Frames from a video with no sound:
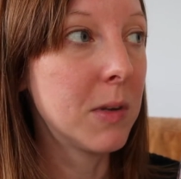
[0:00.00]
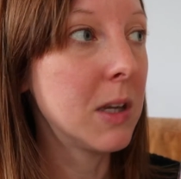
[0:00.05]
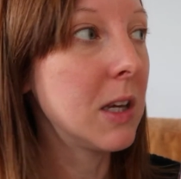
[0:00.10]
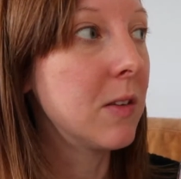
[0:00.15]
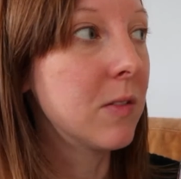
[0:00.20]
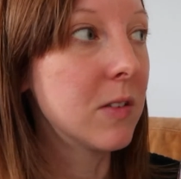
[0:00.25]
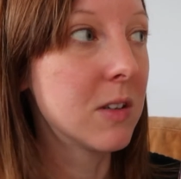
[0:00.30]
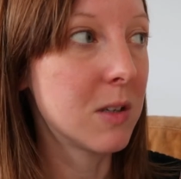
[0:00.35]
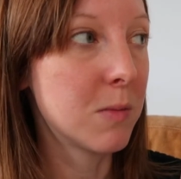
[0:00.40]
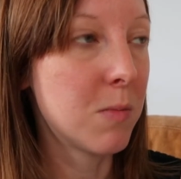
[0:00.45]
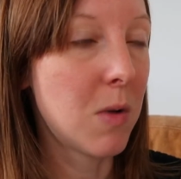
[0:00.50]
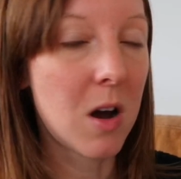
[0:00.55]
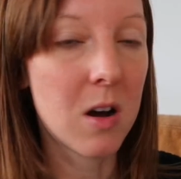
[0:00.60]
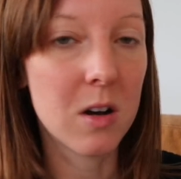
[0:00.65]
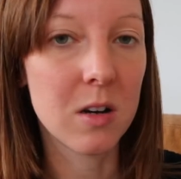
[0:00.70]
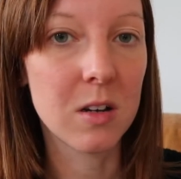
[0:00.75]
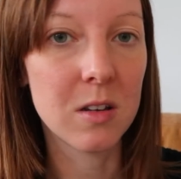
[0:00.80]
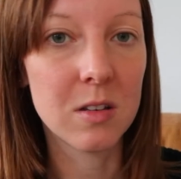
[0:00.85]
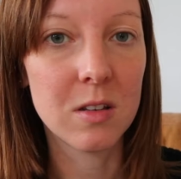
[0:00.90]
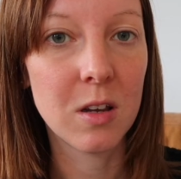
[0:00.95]
even to
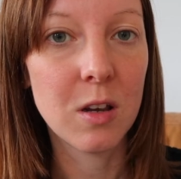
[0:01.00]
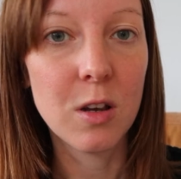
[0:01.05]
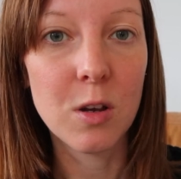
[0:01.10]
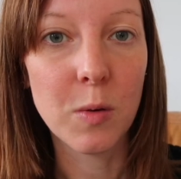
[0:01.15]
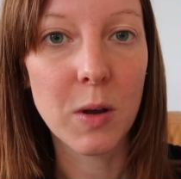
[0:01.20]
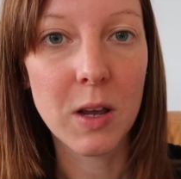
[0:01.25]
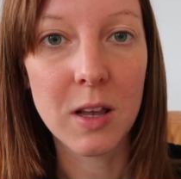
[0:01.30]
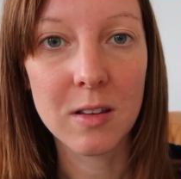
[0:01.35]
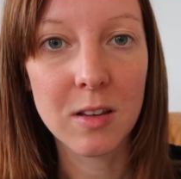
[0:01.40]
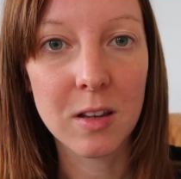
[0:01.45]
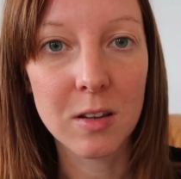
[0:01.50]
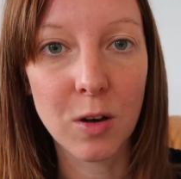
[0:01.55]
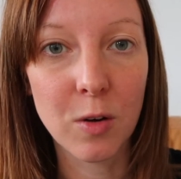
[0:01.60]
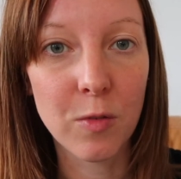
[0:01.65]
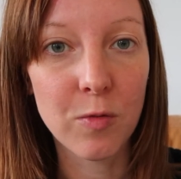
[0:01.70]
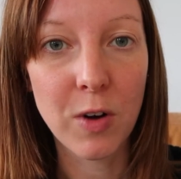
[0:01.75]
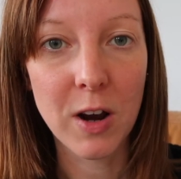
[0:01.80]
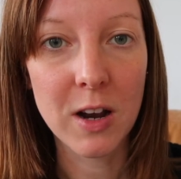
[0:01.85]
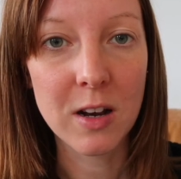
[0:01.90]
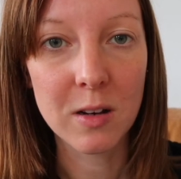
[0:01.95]
Marcus, who is his
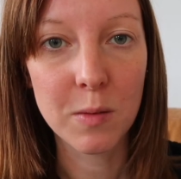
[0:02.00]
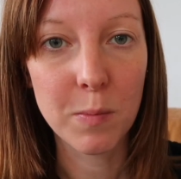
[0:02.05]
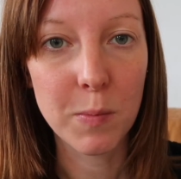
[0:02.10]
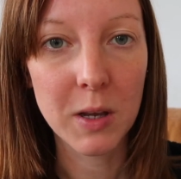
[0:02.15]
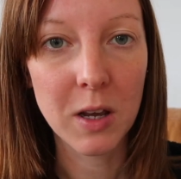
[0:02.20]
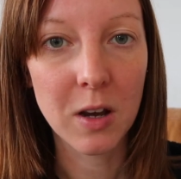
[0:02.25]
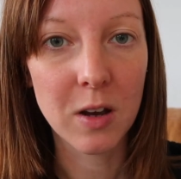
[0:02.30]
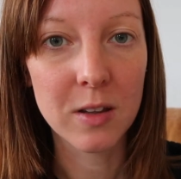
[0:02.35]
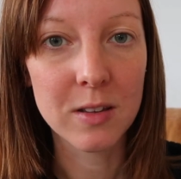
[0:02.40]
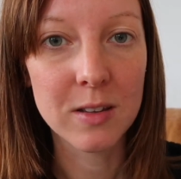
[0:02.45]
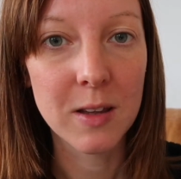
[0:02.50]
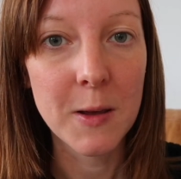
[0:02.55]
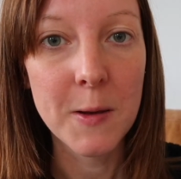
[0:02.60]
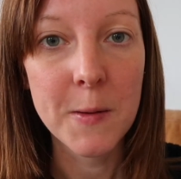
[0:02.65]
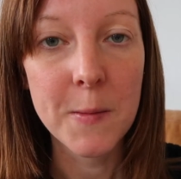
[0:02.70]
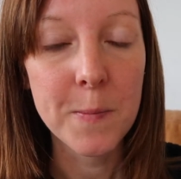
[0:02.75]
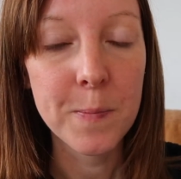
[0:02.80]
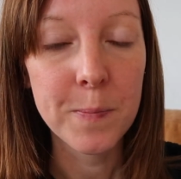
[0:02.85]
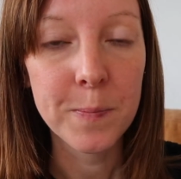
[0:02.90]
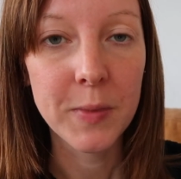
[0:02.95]
old friend, because
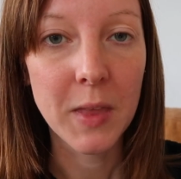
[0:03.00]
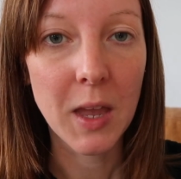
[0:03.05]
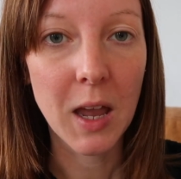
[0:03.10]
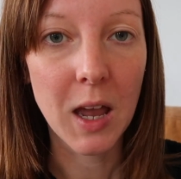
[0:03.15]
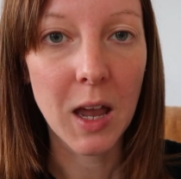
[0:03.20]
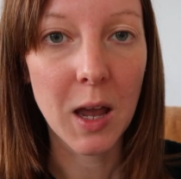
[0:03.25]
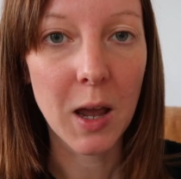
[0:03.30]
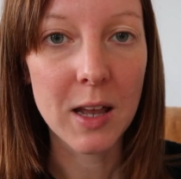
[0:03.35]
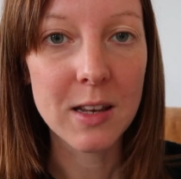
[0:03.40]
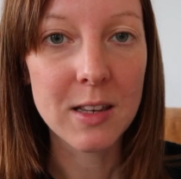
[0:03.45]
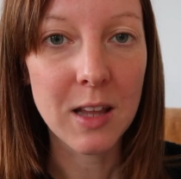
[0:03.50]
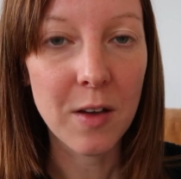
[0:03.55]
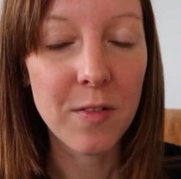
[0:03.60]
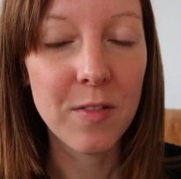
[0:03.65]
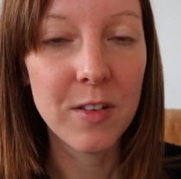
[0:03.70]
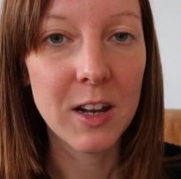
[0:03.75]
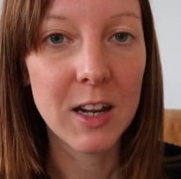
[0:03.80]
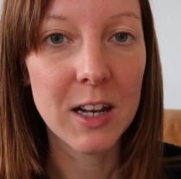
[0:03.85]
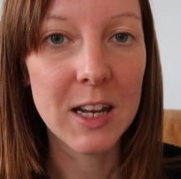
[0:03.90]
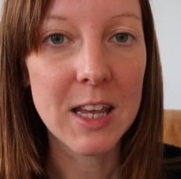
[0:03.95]
I
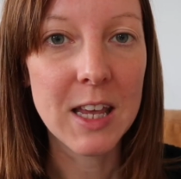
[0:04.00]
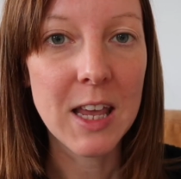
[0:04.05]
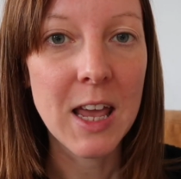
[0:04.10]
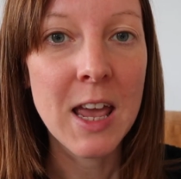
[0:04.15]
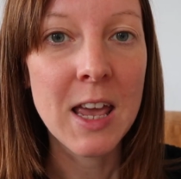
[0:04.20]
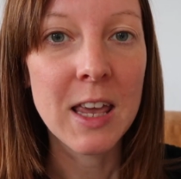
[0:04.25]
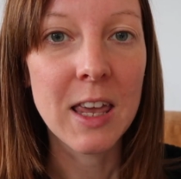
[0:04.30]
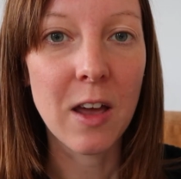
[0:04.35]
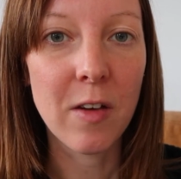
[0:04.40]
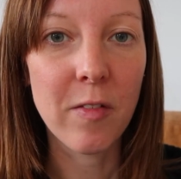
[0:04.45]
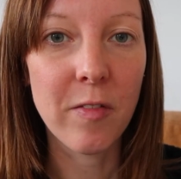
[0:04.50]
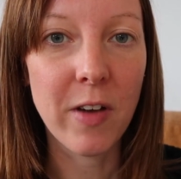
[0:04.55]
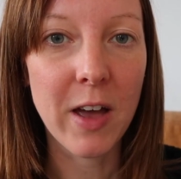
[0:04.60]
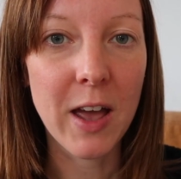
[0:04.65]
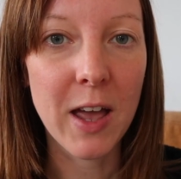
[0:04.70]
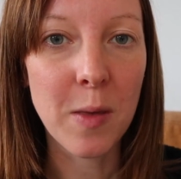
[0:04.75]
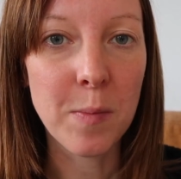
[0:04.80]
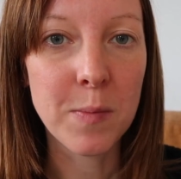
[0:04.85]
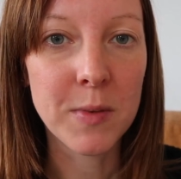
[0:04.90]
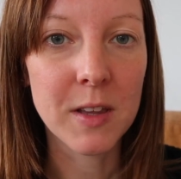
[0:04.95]
definitely get
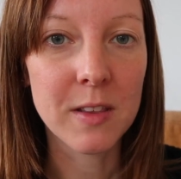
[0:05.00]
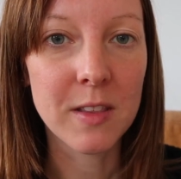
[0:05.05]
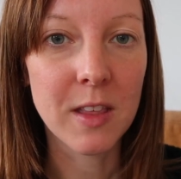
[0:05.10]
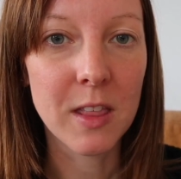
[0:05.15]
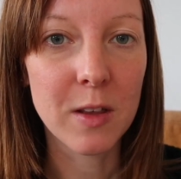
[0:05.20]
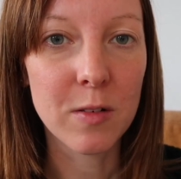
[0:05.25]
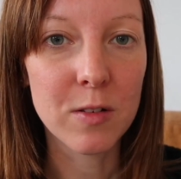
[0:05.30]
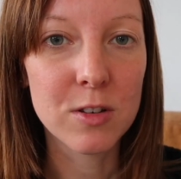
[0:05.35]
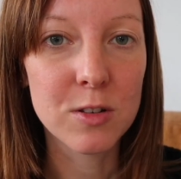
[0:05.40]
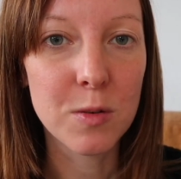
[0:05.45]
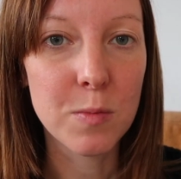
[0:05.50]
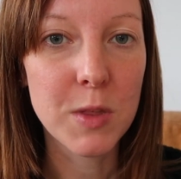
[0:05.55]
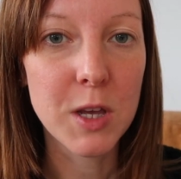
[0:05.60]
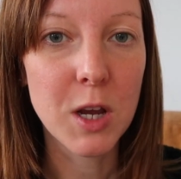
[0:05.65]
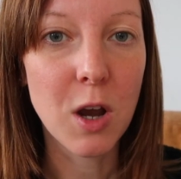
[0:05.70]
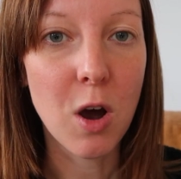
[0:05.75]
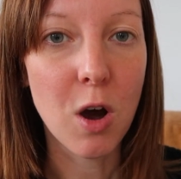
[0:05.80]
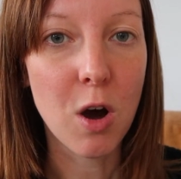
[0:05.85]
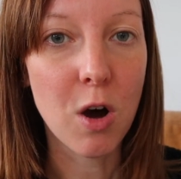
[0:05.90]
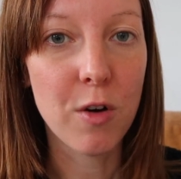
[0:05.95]
vibes that there is
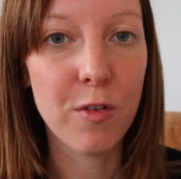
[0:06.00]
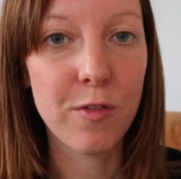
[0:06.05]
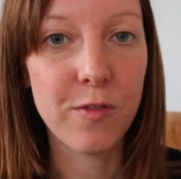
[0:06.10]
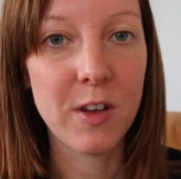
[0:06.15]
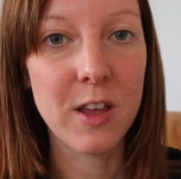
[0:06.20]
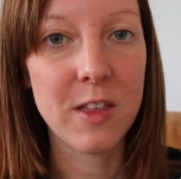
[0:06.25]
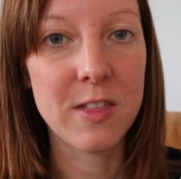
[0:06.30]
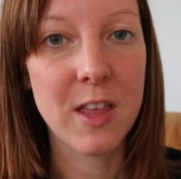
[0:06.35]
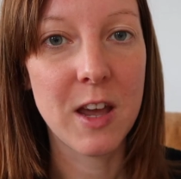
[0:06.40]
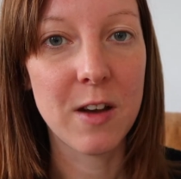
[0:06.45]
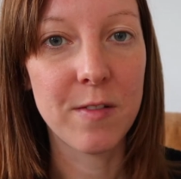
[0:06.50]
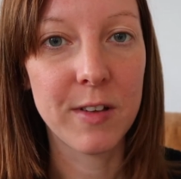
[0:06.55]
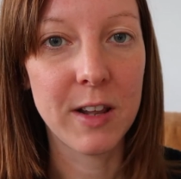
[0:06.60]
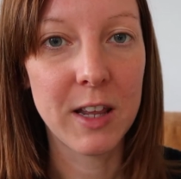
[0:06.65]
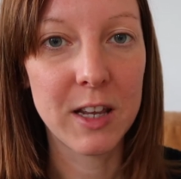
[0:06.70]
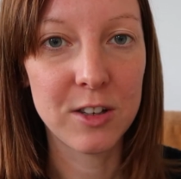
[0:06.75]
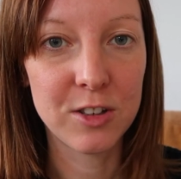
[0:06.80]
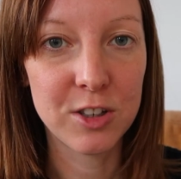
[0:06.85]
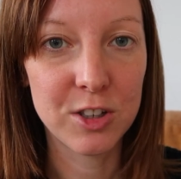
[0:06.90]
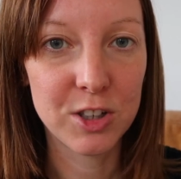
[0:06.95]
something off in their
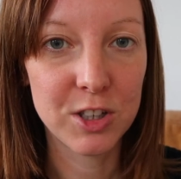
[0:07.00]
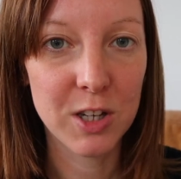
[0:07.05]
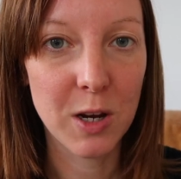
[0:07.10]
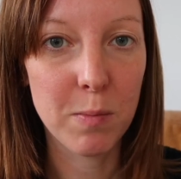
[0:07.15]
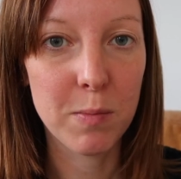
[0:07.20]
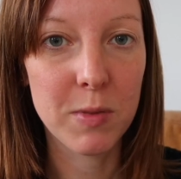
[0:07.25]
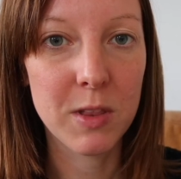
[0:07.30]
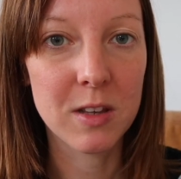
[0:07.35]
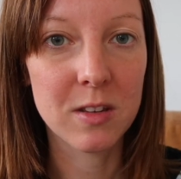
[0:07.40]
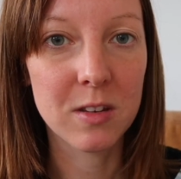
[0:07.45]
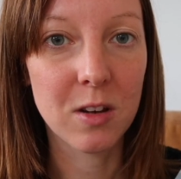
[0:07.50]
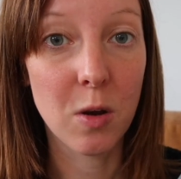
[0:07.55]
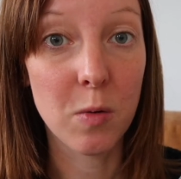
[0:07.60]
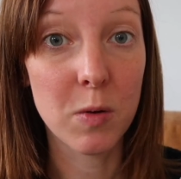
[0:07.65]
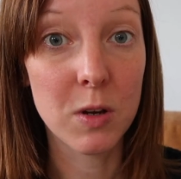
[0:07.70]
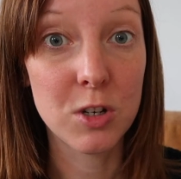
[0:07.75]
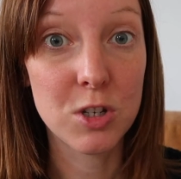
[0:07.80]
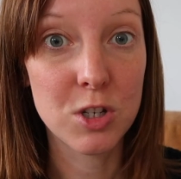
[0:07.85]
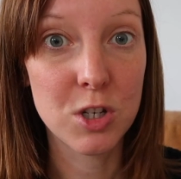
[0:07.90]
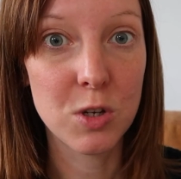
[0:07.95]
relationship that's
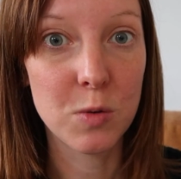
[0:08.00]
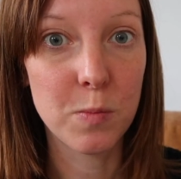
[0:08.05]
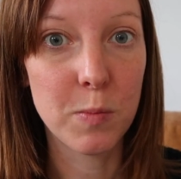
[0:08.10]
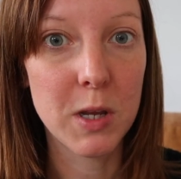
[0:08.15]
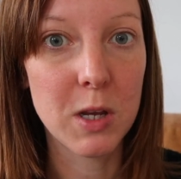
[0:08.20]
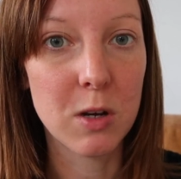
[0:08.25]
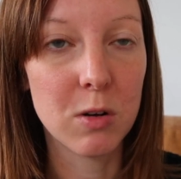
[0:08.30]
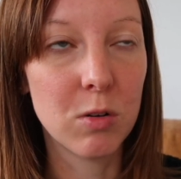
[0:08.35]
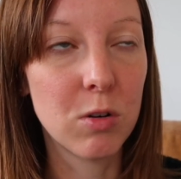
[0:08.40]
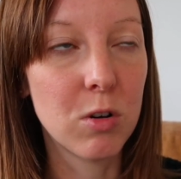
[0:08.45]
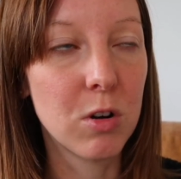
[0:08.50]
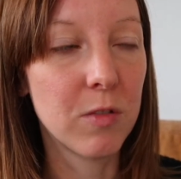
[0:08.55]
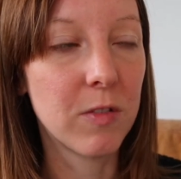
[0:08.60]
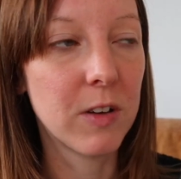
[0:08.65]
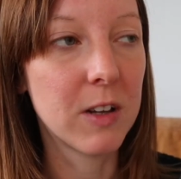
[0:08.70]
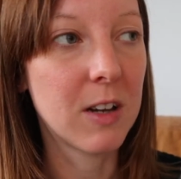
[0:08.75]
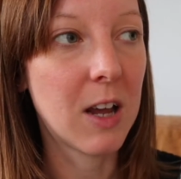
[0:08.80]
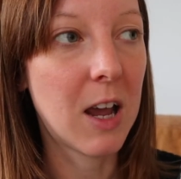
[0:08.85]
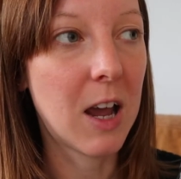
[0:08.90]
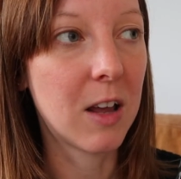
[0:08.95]
going to be
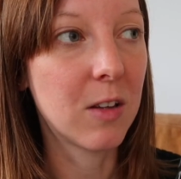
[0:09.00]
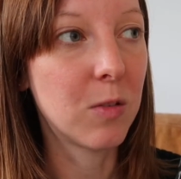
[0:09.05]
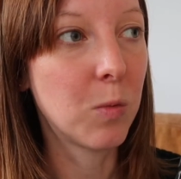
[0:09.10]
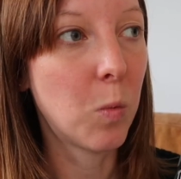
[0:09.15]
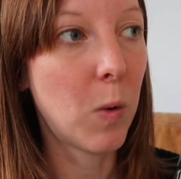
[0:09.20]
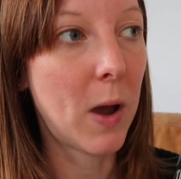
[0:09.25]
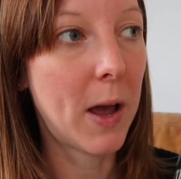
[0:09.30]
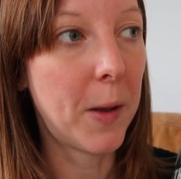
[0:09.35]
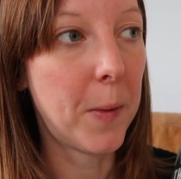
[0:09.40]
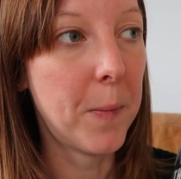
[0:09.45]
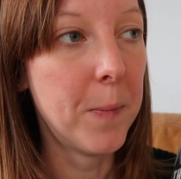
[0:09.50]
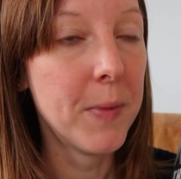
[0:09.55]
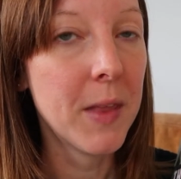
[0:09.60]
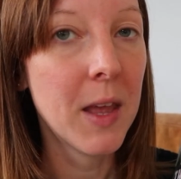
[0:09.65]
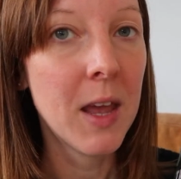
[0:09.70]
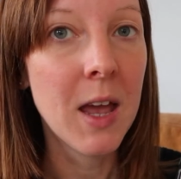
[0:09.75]
uncovered as well.